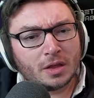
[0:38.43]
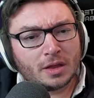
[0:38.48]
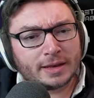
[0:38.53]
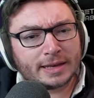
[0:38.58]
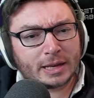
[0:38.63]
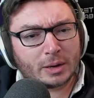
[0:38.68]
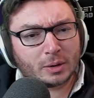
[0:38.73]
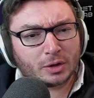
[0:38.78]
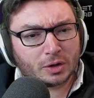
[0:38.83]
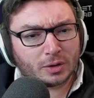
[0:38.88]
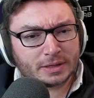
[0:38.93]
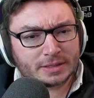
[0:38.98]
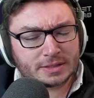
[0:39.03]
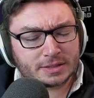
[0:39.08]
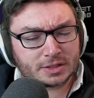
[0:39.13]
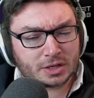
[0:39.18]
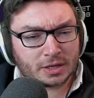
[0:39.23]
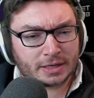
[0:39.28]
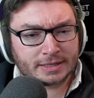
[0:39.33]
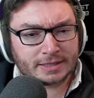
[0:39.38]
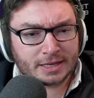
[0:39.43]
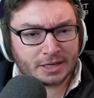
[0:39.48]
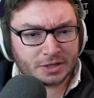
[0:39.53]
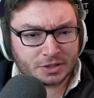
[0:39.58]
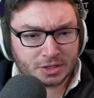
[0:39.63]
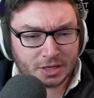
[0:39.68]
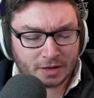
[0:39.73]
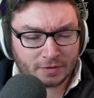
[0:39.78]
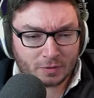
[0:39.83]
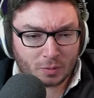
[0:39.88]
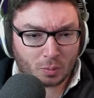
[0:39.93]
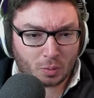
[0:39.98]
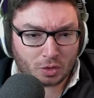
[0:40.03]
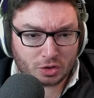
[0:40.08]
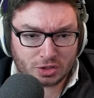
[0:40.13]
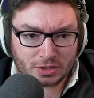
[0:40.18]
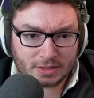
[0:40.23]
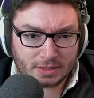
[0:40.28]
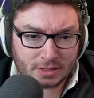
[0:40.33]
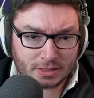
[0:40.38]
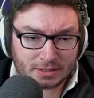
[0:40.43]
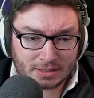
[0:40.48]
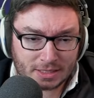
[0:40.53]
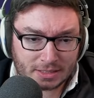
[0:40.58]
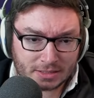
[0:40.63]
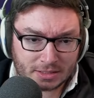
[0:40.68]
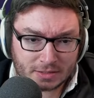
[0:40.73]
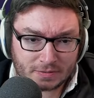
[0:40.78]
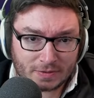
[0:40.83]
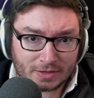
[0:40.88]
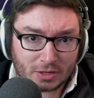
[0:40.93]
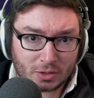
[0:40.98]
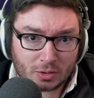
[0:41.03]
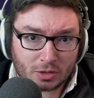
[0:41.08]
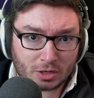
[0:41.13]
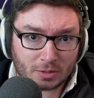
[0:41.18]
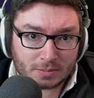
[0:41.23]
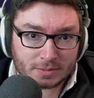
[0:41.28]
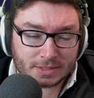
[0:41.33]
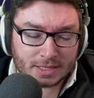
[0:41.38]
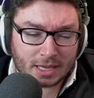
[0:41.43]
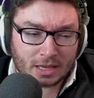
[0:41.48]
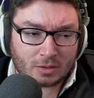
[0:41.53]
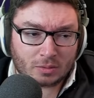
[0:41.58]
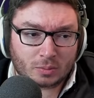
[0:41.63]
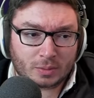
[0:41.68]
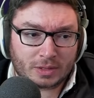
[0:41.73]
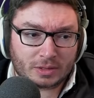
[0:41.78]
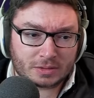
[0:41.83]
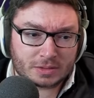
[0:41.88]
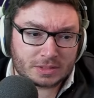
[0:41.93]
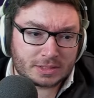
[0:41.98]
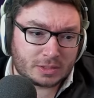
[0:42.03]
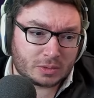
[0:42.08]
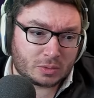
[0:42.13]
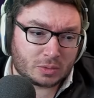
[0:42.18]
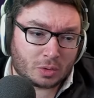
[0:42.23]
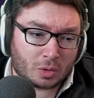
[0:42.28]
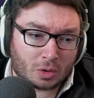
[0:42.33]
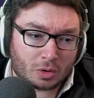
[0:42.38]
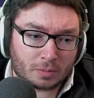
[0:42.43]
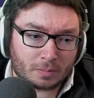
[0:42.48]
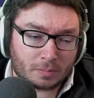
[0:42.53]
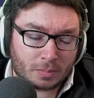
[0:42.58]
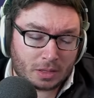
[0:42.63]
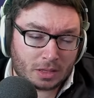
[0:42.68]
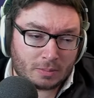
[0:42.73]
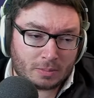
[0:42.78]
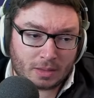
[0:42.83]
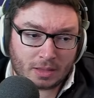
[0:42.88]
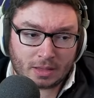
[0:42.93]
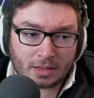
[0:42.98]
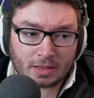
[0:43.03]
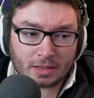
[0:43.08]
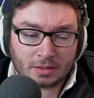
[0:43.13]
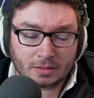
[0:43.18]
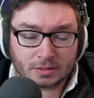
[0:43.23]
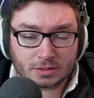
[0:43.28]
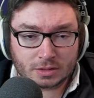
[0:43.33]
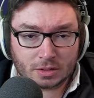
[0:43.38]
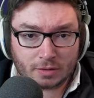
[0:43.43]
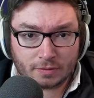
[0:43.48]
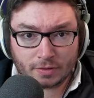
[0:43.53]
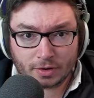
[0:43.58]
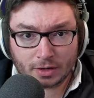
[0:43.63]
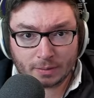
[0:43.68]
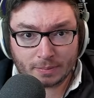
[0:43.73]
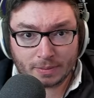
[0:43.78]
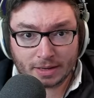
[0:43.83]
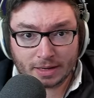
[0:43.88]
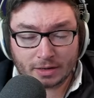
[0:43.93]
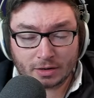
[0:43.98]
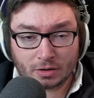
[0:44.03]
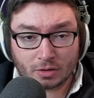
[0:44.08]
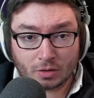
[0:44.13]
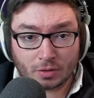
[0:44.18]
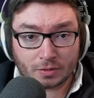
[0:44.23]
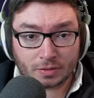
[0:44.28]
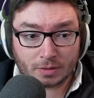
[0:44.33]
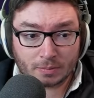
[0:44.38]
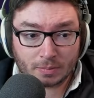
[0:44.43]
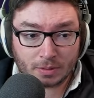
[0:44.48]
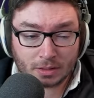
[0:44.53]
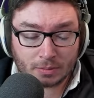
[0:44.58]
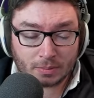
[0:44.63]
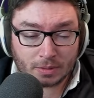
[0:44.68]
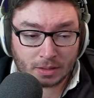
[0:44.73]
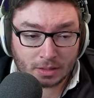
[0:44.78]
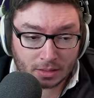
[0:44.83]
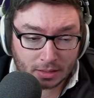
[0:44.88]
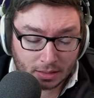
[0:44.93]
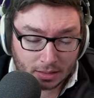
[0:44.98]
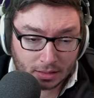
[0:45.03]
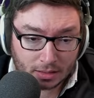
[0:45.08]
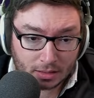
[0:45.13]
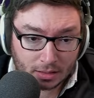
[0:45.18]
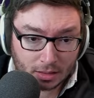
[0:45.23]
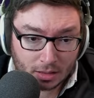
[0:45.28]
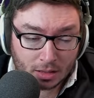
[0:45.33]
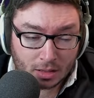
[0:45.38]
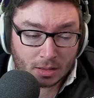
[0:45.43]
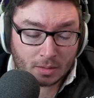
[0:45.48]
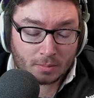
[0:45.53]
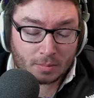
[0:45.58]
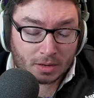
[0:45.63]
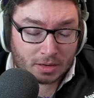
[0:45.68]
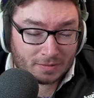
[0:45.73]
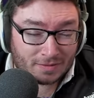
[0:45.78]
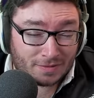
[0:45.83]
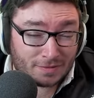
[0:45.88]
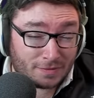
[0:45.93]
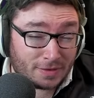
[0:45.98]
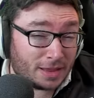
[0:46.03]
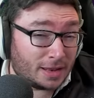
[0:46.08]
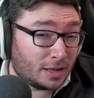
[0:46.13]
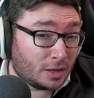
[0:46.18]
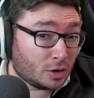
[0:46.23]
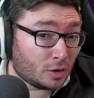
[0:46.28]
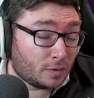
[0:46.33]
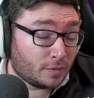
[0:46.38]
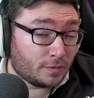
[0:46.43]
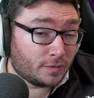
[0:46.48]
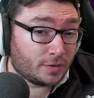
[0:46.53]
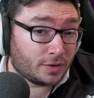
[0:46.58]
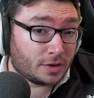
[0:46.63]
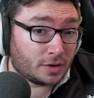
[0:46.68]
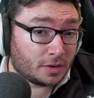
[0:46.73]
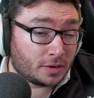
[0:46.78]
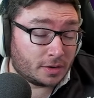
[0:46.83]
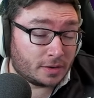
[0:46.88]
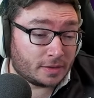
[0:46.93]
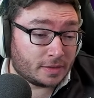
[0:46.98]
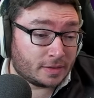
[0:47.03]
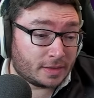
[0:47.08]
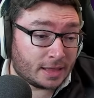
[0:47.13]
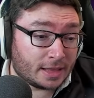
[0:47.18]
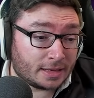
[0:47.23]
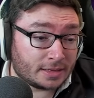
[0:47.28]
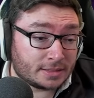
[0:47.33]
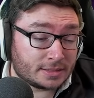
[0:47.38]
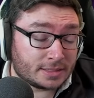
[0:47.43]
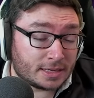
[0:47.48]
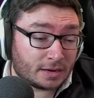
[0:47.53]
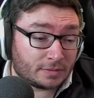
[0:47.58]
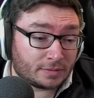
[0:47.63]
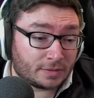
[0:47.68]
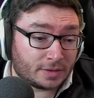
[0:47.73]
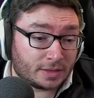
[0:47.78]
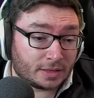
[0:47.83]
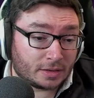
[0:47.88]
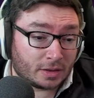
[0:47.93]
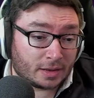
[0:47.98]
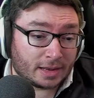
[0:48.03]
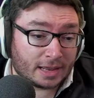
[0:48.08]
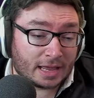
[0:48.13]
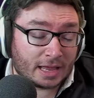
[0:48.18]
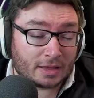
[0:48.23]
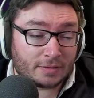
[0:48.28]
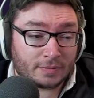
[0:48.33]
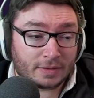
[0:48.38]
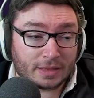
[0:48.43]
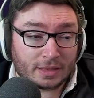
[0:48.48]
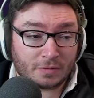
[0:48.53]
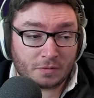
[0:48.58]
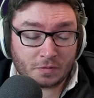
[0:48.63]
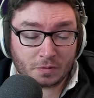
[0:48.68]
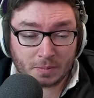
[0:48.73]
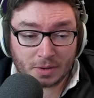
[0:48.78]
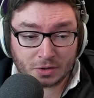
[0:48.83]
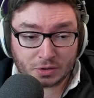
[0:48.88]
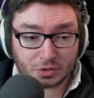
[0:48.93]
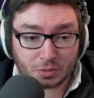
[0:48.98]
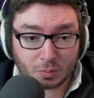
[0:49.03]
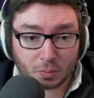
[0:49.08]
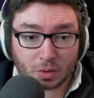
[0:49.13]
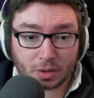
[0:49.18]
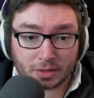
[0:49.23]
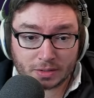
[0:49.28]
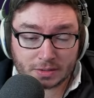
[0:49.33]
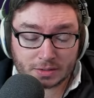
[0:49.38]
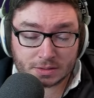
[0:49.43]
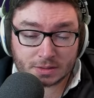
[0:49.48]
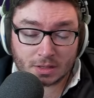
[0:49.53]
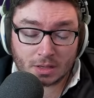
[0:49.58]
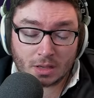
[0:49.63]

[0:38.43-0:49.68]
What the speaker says: Now I know this is early days yet. If you're watching this as this video comes out, we are still on PBE, so I've only played her on the PBE, but I'm fairly confident that everything that I have here information wise